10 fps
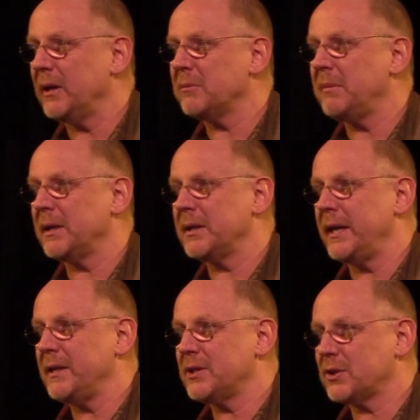on
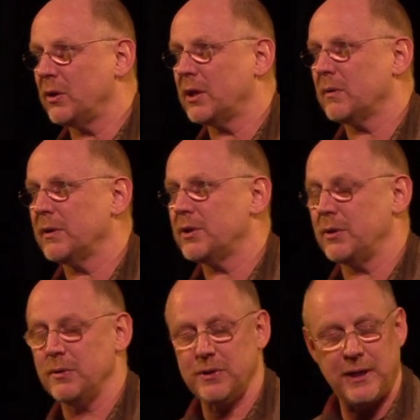Monday, soccer on
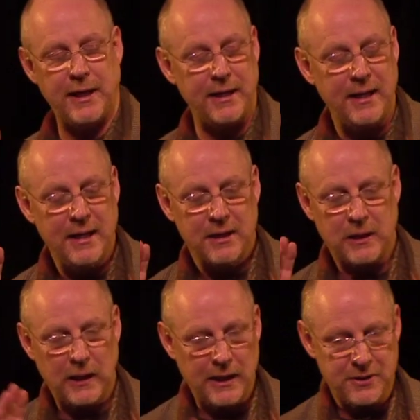Tuesday,
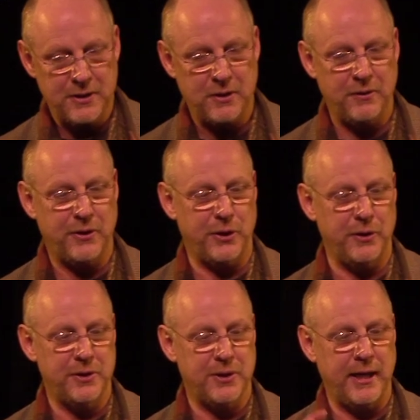classes on
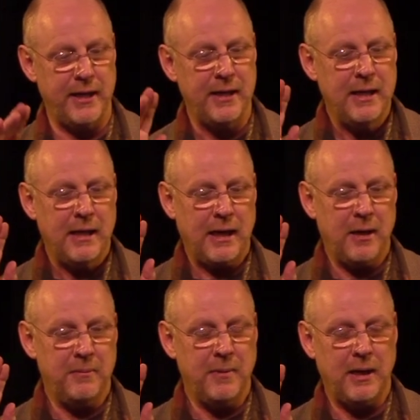Thursday,
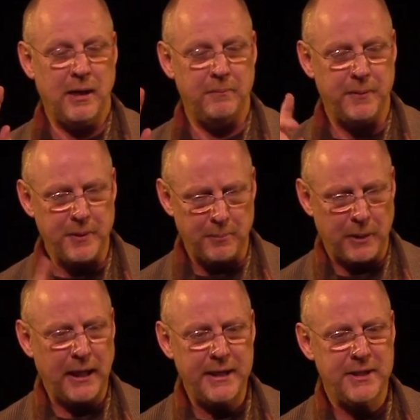a
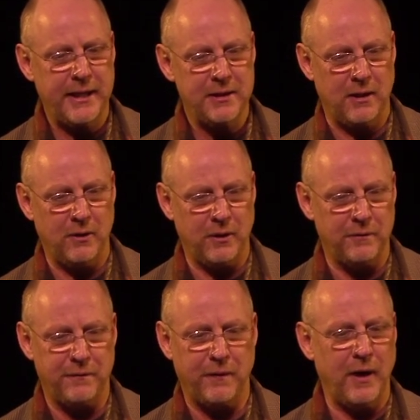play date
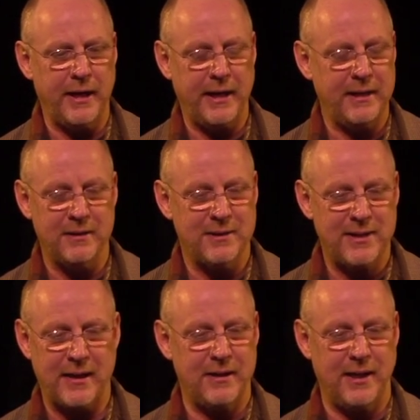on Friday, and
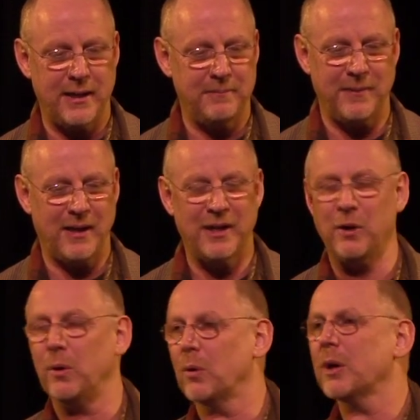Saturday,
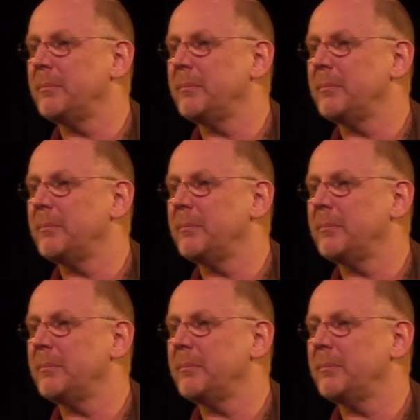aura